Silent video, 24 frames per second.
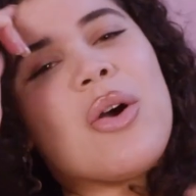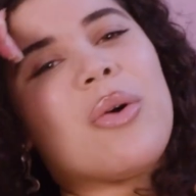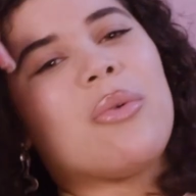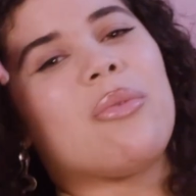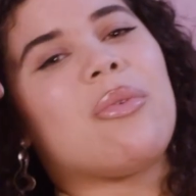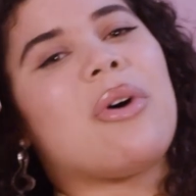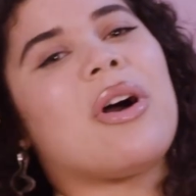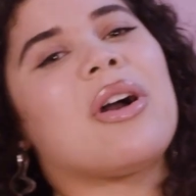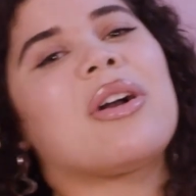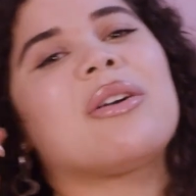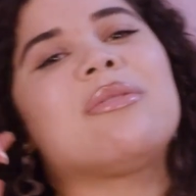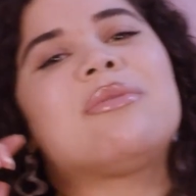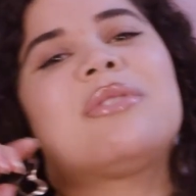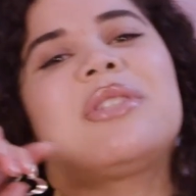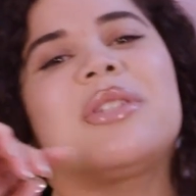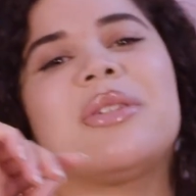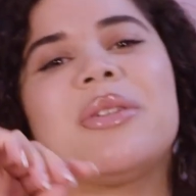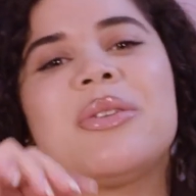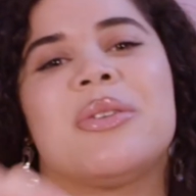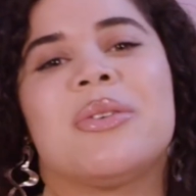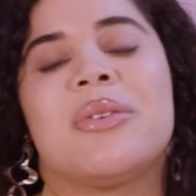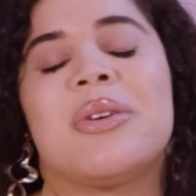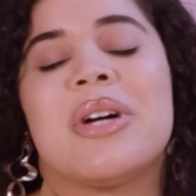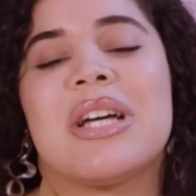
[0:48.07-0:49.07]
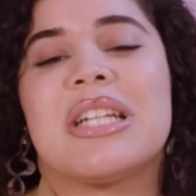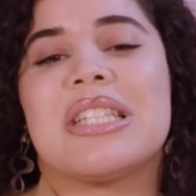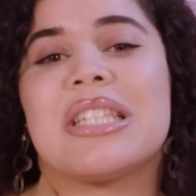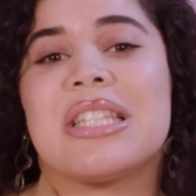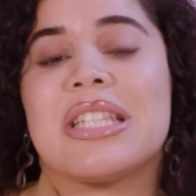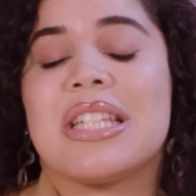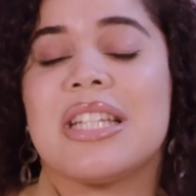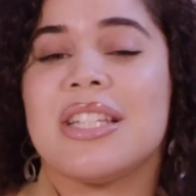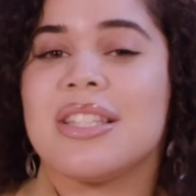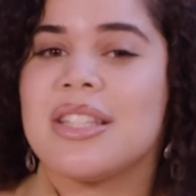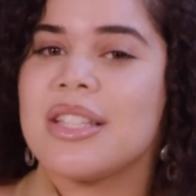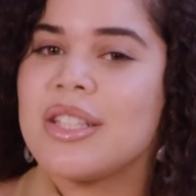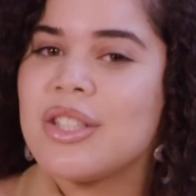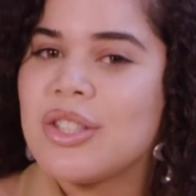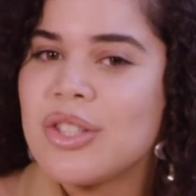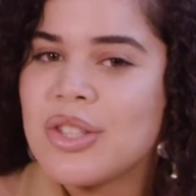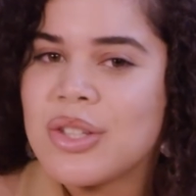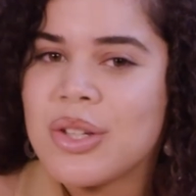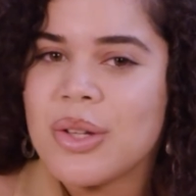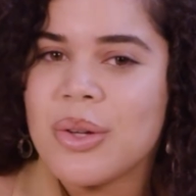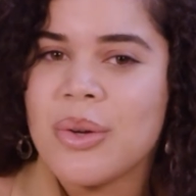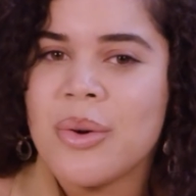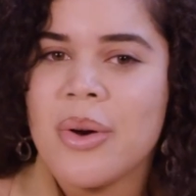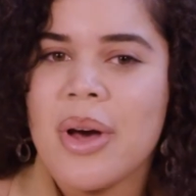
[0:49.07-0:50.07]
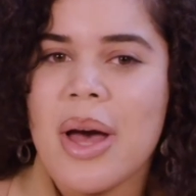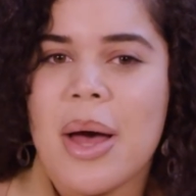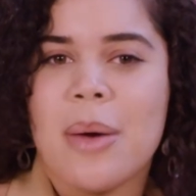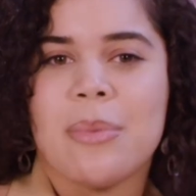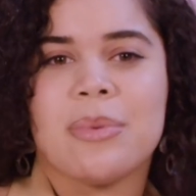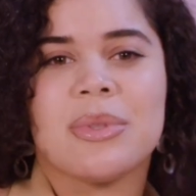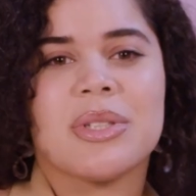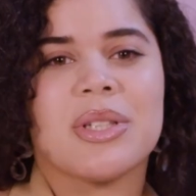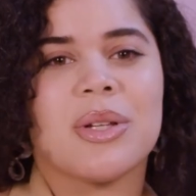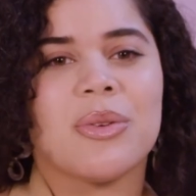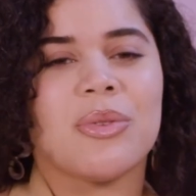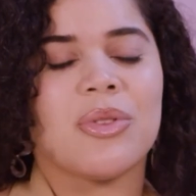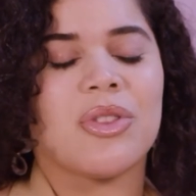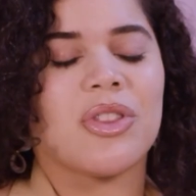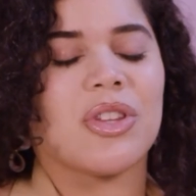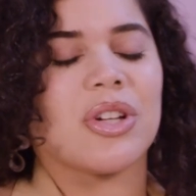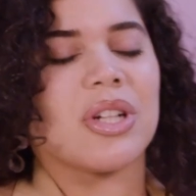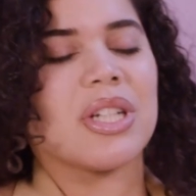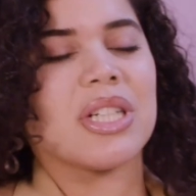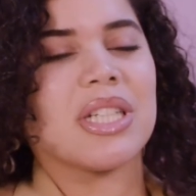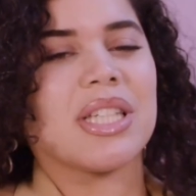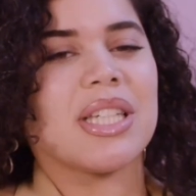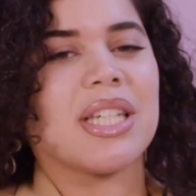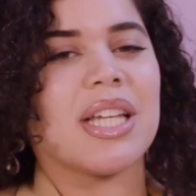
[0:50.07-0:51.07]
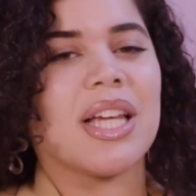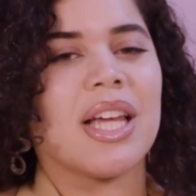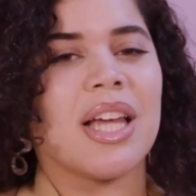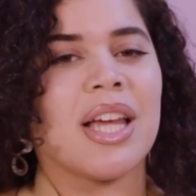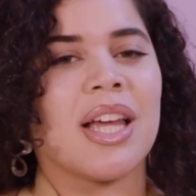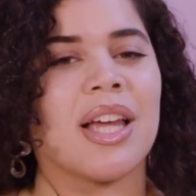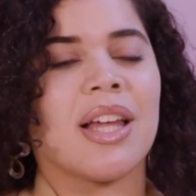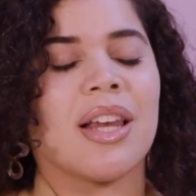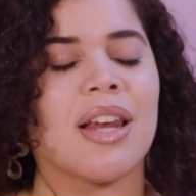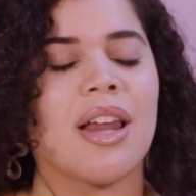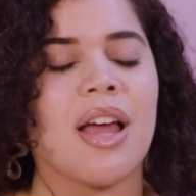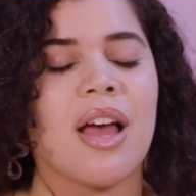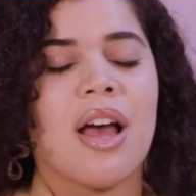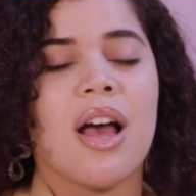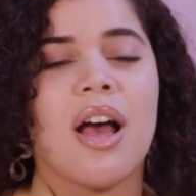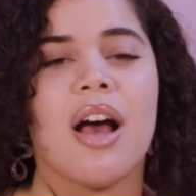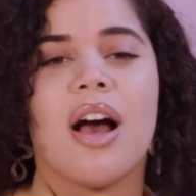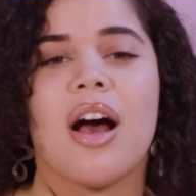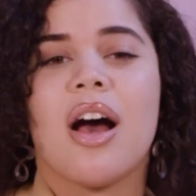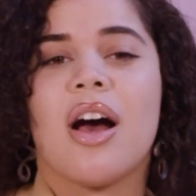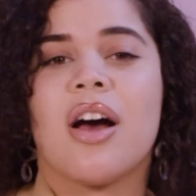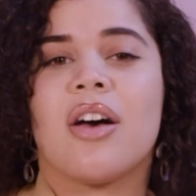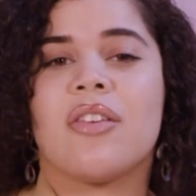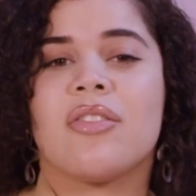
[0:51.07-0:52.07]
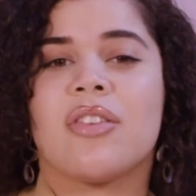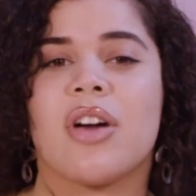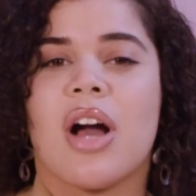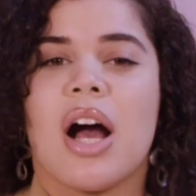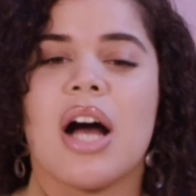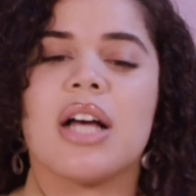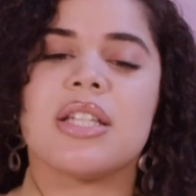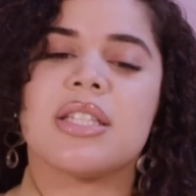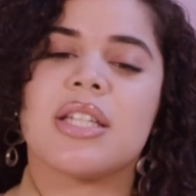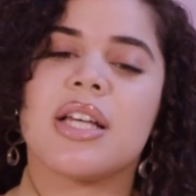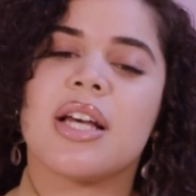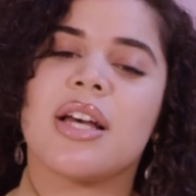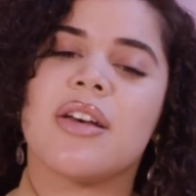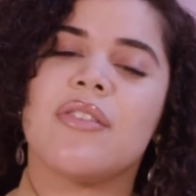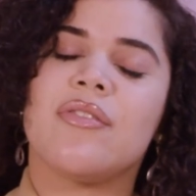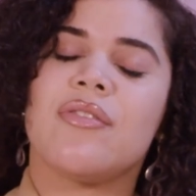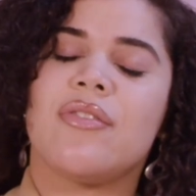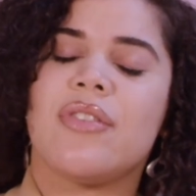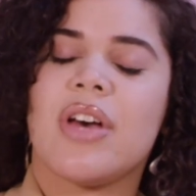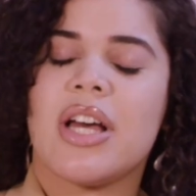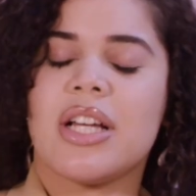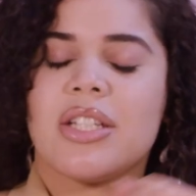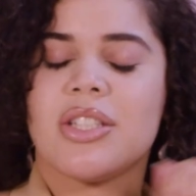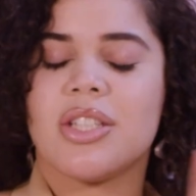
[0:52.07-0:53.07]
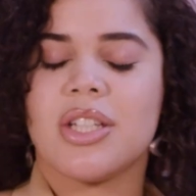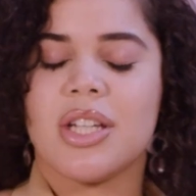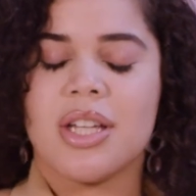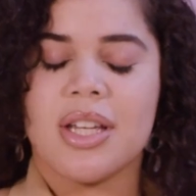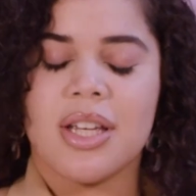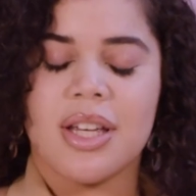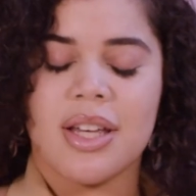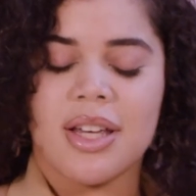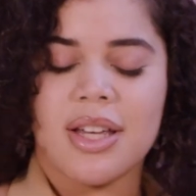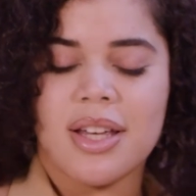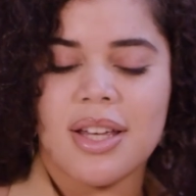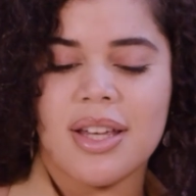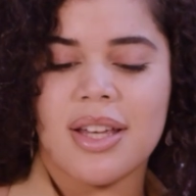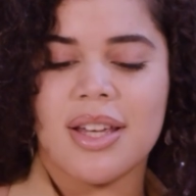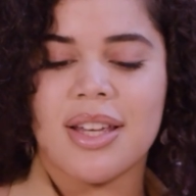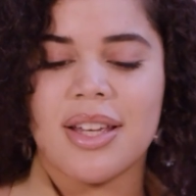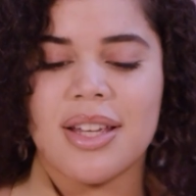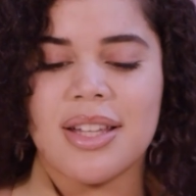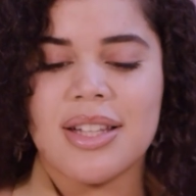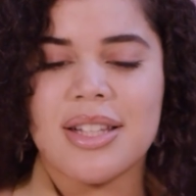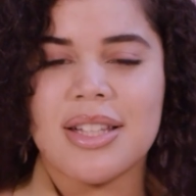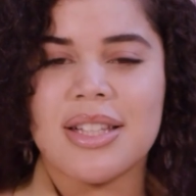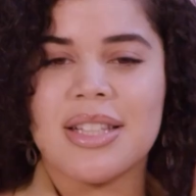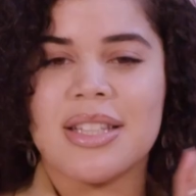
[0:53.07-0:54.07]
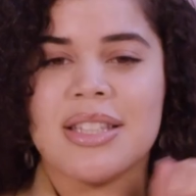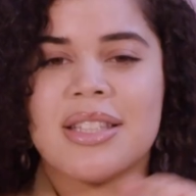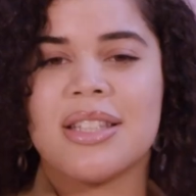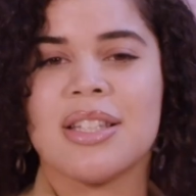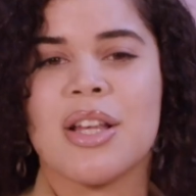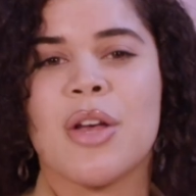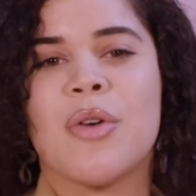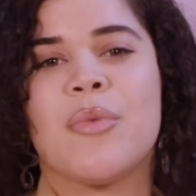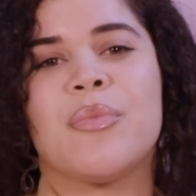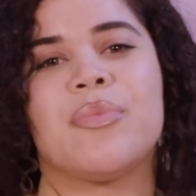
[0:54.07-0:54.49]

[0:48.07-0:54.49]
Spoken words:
Welcome to season 2, episode 13 of Casa Confessions.